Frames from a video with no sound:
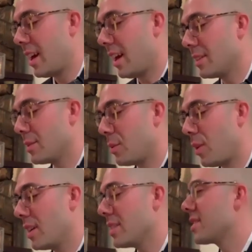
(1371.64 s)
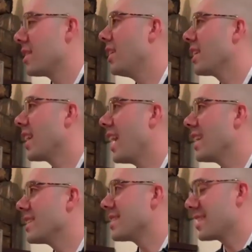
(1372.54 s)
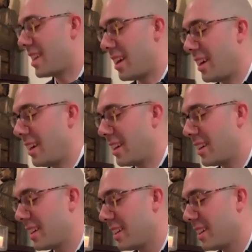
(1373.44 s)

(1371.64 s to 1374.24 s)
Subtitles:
And Wansong adds the saying,